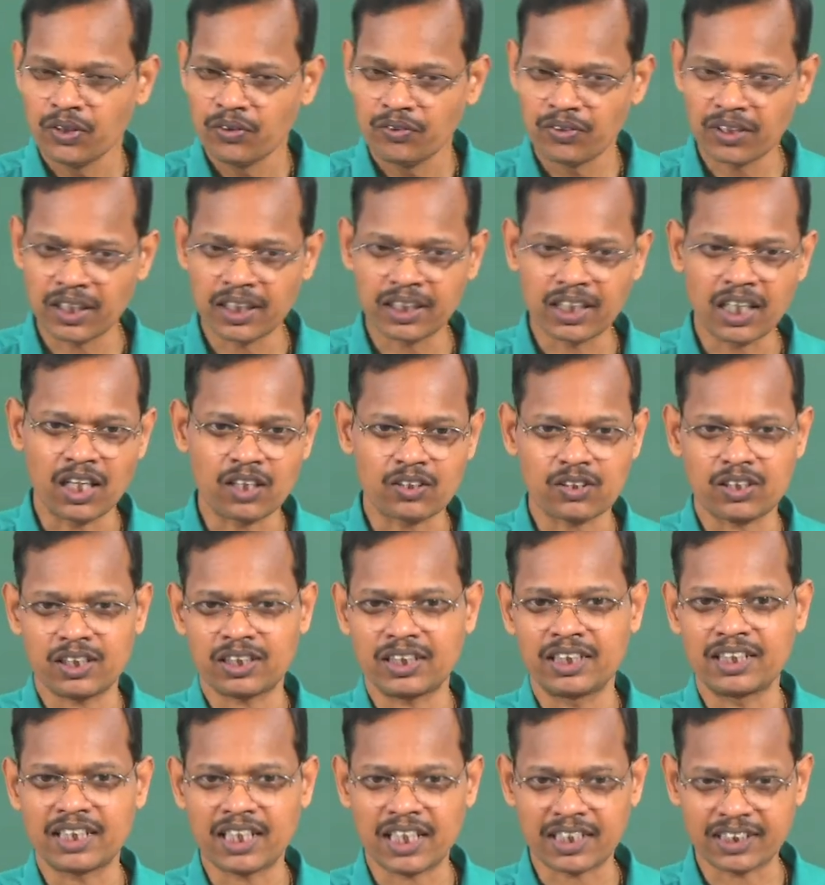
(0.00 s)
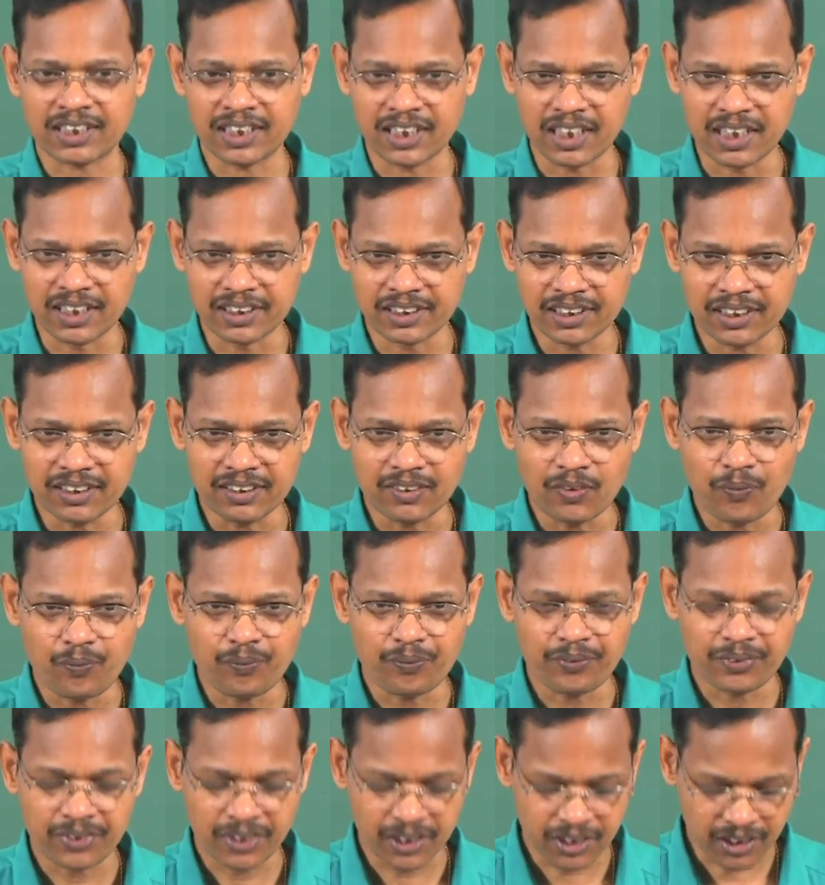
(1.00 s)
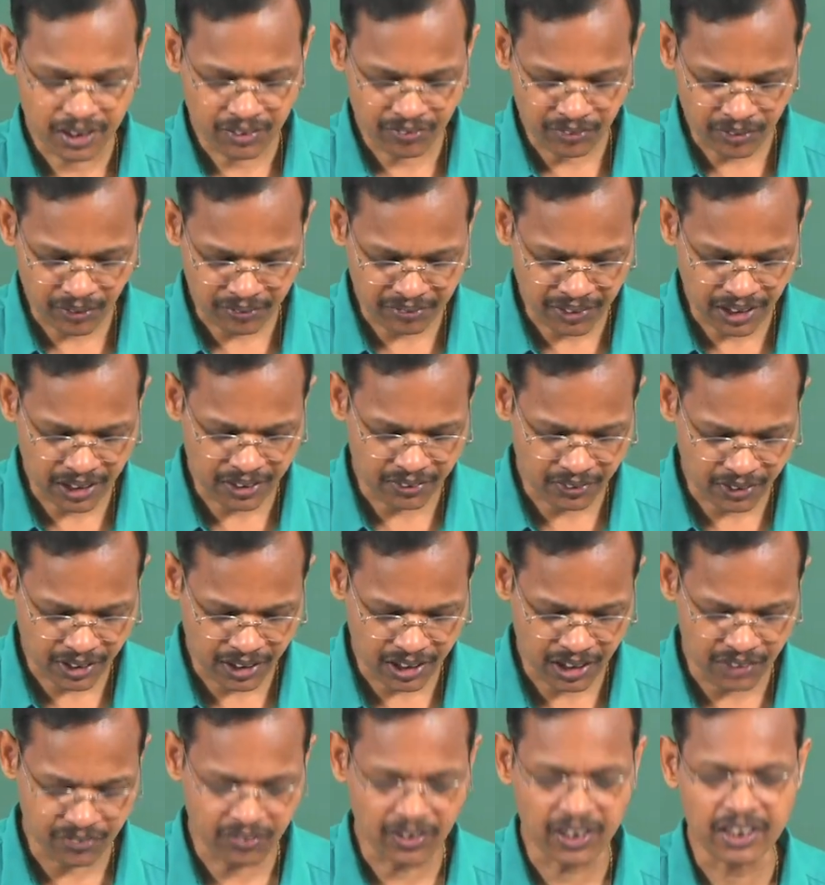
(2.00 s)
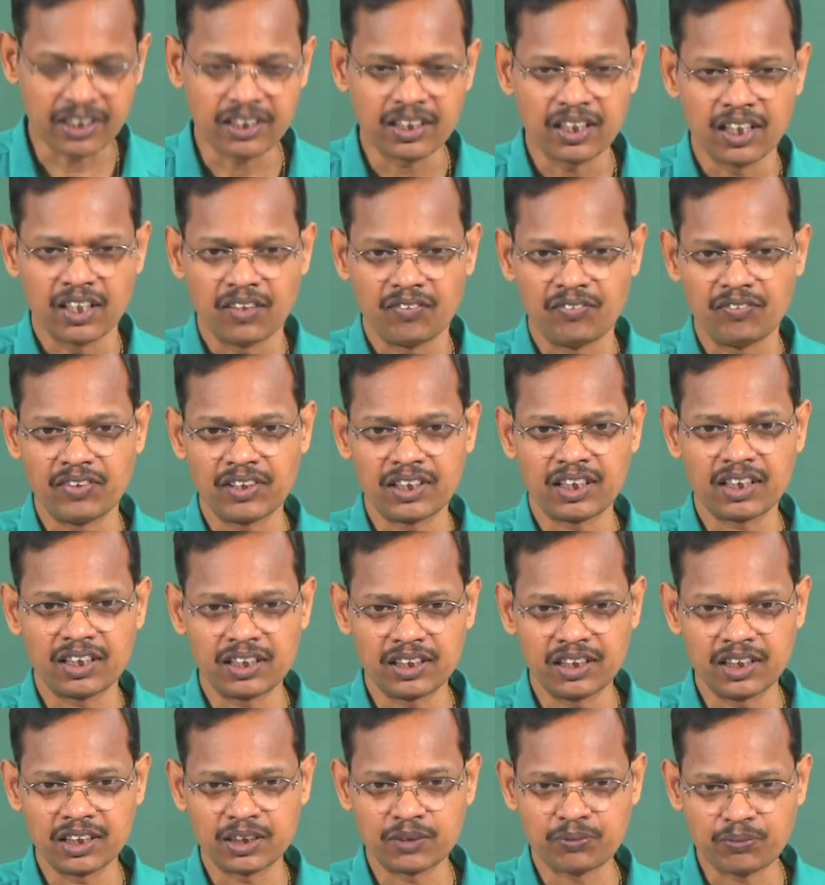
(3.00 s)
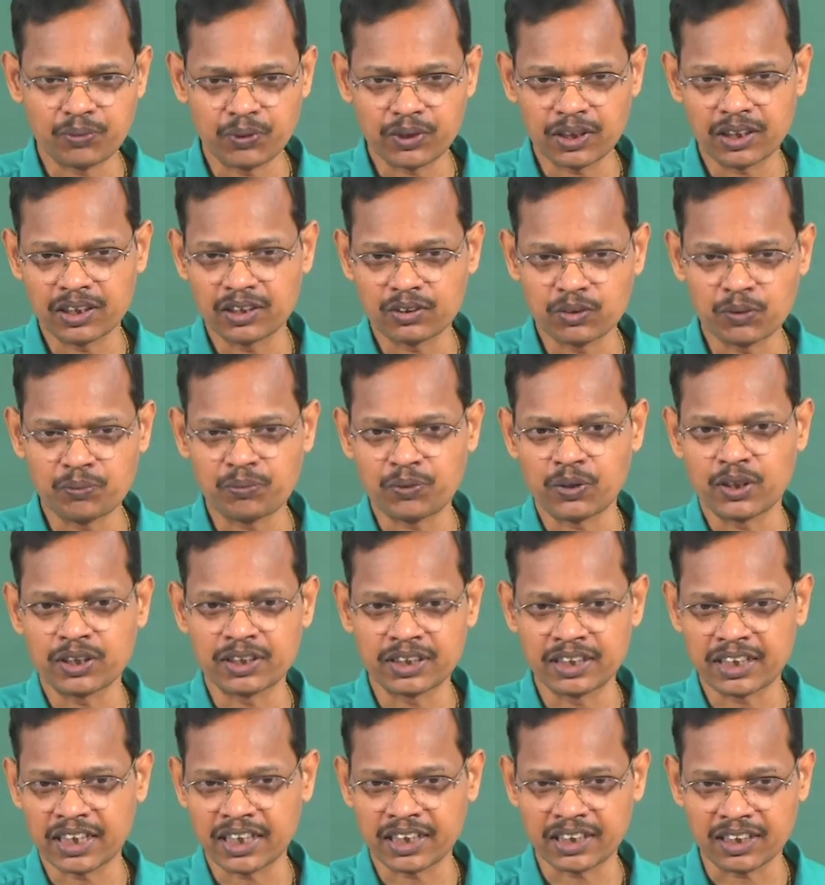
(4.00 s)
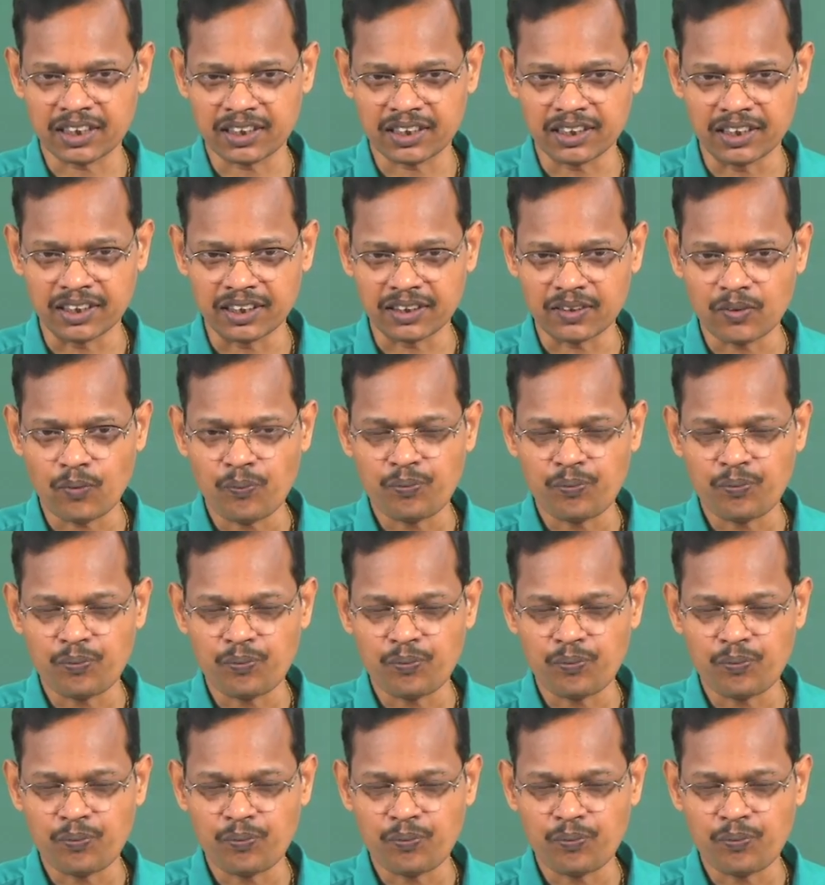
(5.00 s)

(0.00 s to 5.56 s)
You can calculate the interaction energy, right, and from that you can define whether these two proteins interact or not.